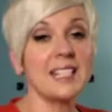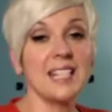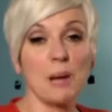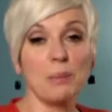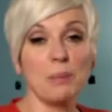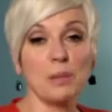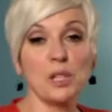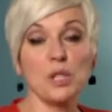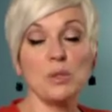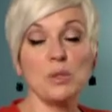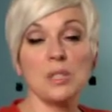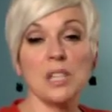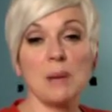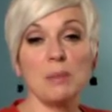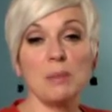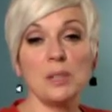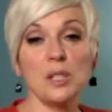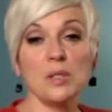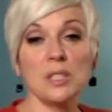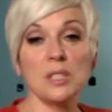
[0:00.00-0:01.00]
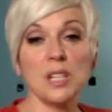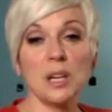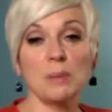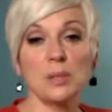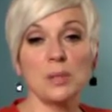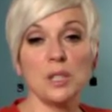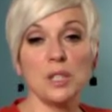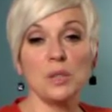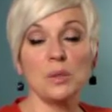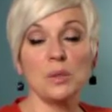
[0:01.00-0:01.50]

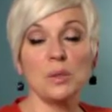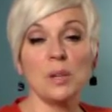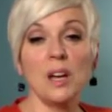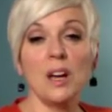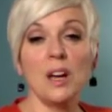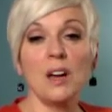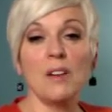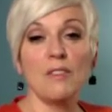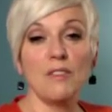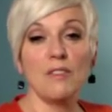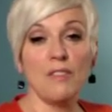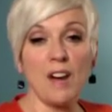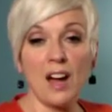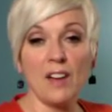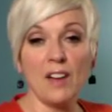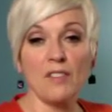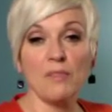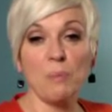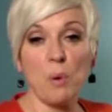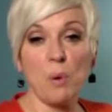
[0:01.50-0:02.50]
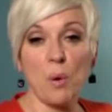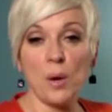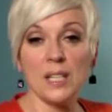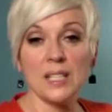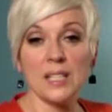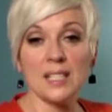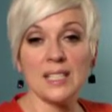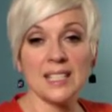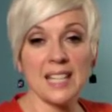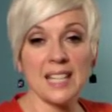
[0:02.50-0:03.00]

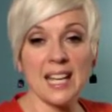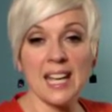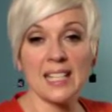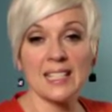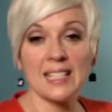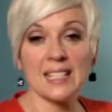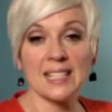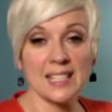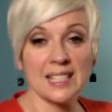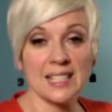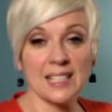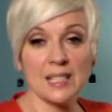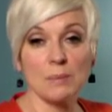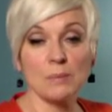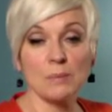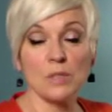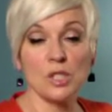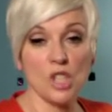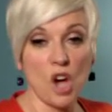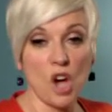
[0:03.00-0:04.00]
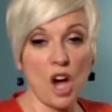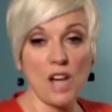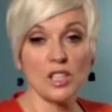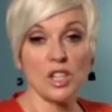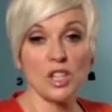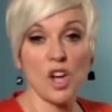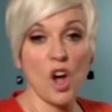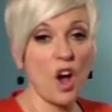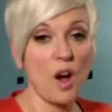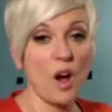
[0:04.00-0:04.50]

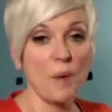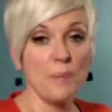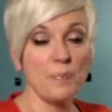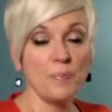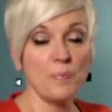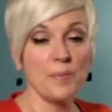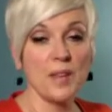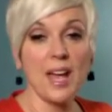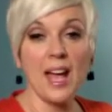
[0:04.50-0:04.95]
www.5pointsingingsystem.com